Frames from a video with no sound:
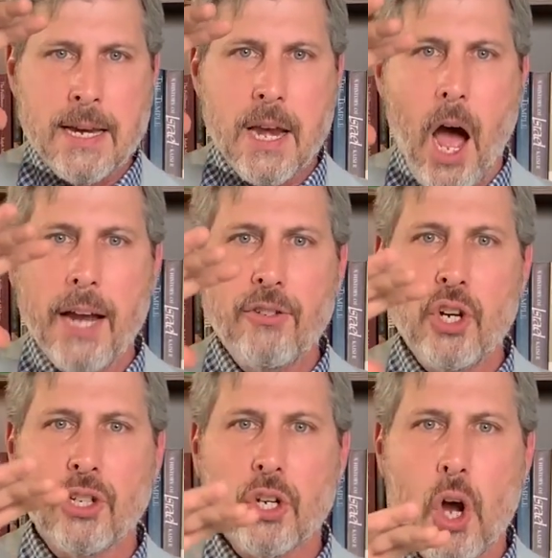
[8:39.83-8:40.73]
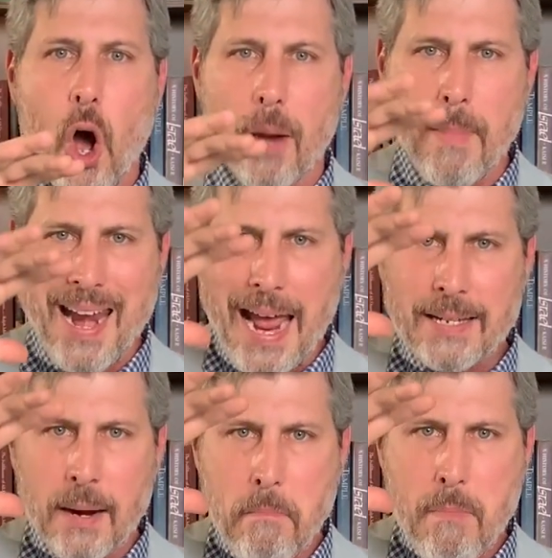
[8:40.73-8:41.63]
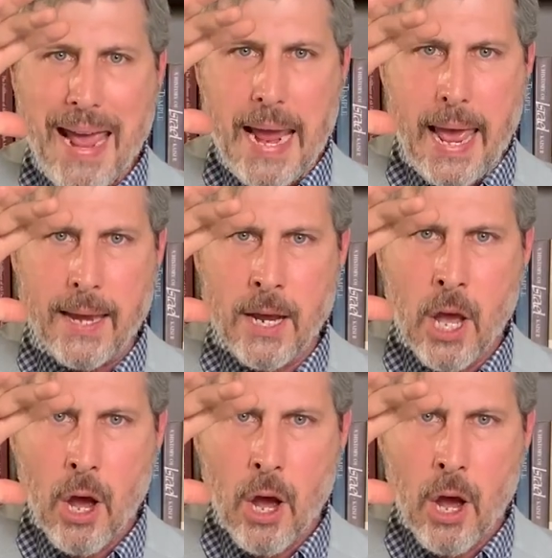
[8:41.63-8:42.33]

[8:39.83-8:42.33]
Not just God, but as a man,